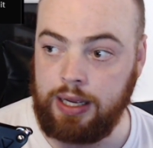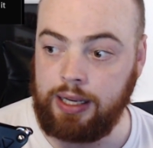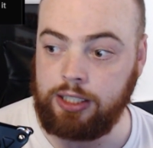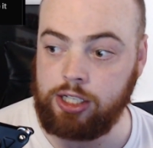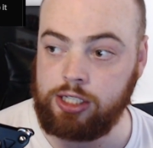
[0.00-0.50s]

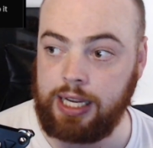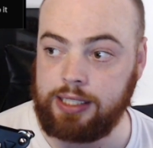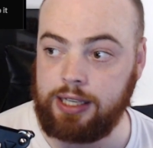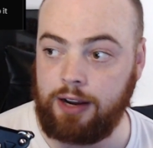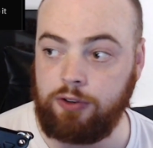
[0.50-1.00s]
Doesn't take
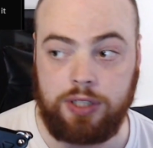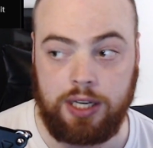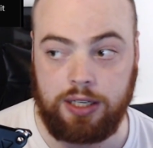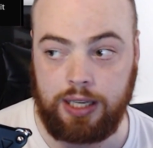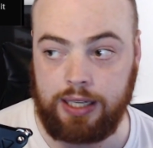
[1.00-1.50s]
itself too
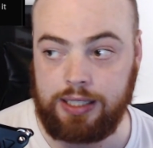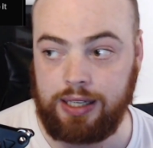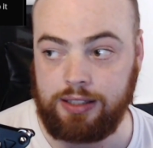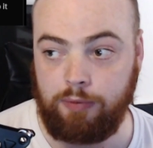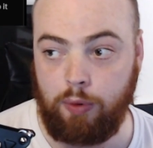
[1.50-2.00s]
seriously and still
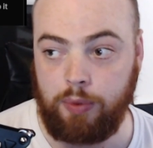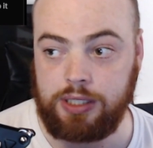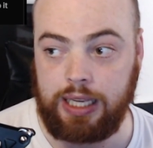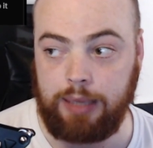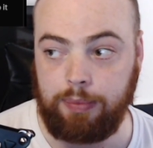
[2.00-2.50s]
has enough moments
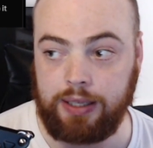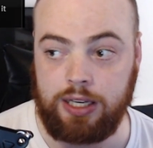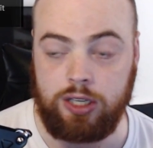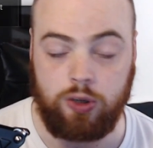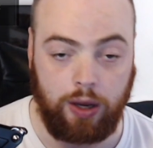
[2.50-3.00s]
to keep it
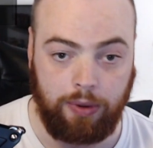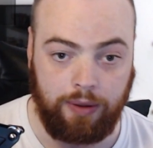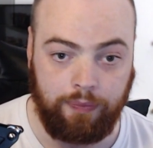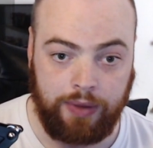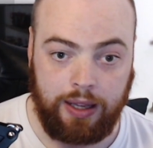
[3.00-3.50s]
enjoyable."
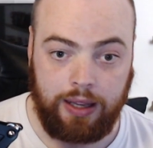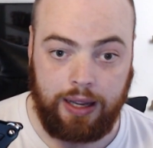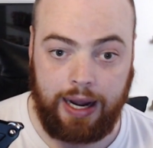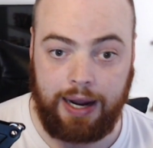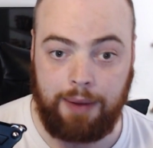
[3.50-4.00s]

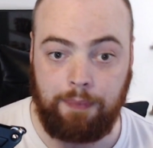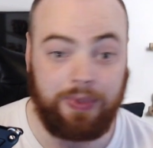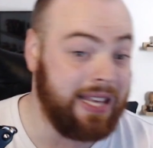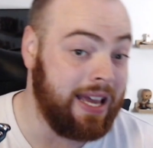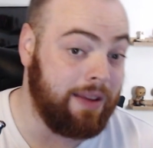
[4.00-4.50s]

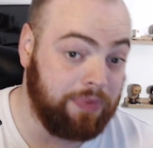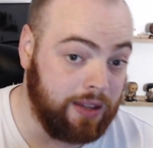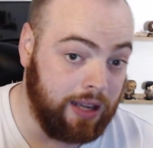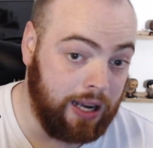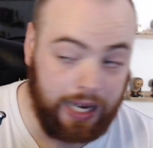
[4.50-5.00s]
Yeah,
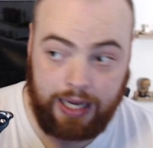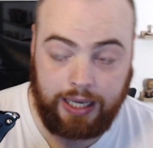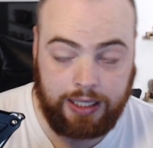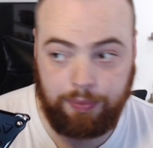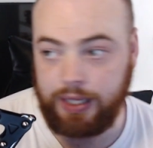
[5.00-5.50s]
I
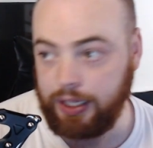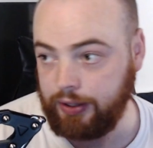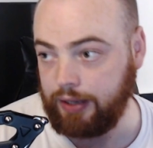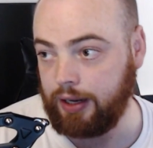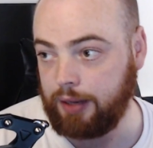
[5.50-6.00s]
completely
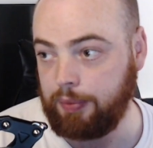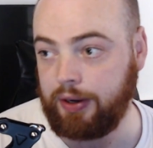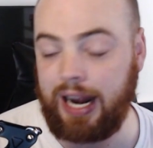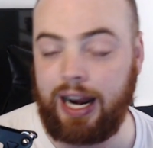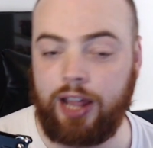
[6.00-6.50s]

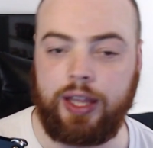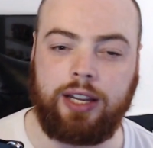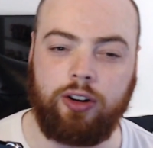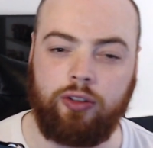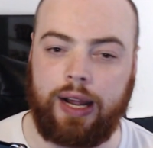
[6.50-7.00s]
agree. And I
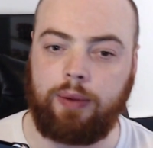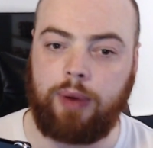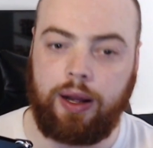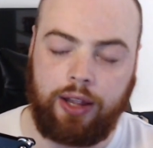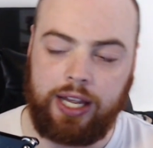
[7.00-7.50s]
think you're right.
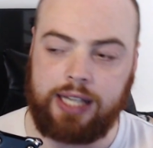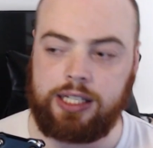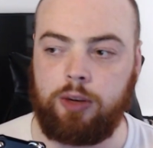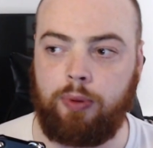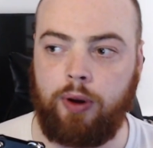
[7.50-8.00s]
I think it's a
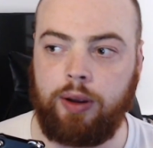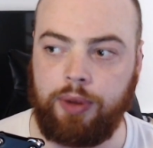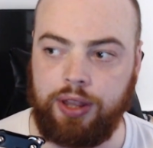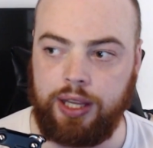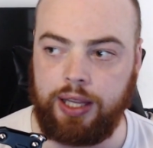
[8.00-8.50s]
good point
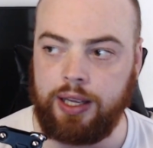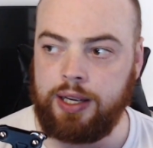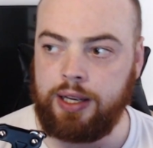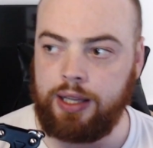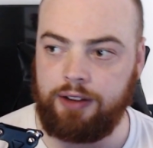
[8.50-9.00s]
with the
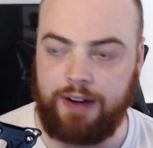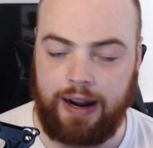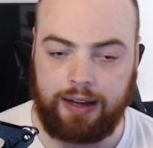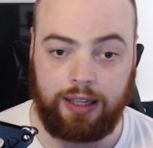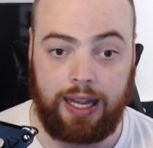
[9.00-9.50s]

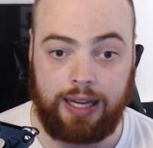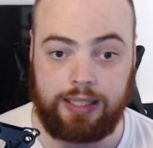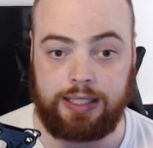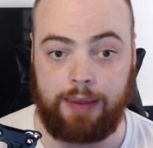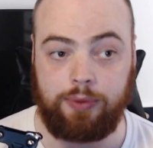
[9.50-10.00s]
fact that
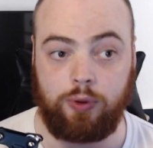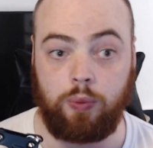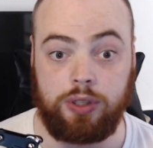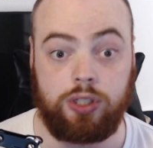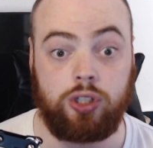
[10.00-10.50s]
last episode
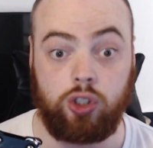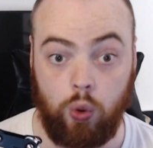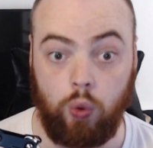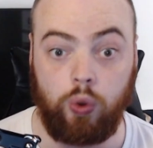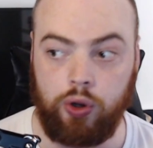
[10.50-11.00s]
was
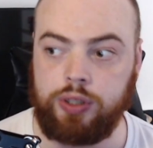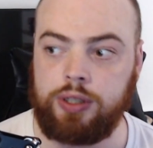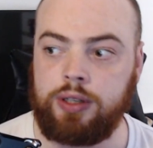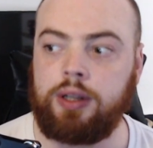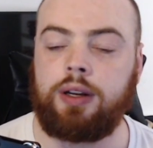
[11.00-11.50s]
so good
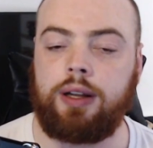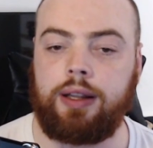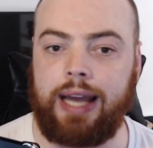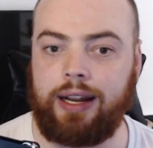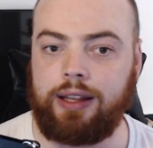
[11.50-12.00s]

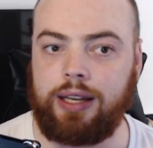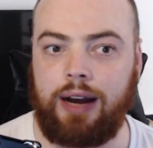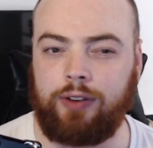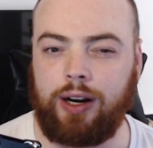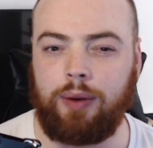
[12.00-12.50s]
that anything
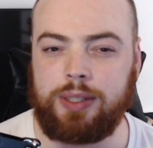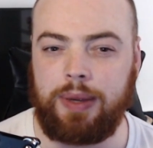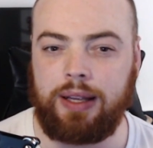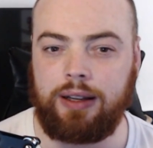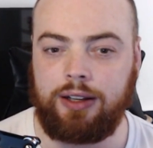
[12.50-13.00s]
after it was
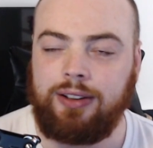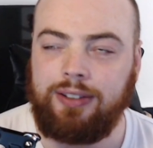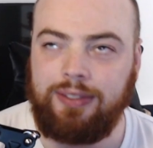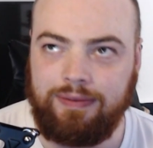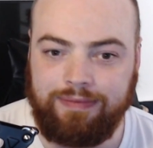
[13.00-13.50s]

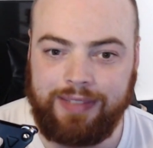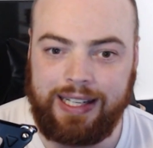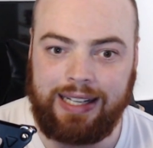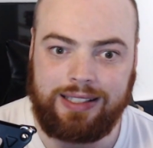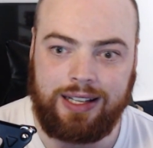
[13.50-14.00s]

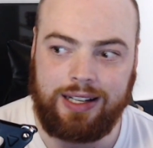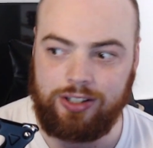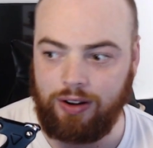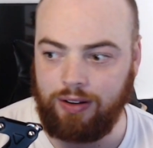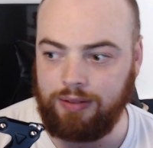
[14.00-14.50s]
it's going to
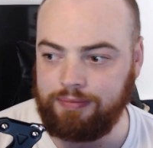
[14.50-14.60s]
struggle.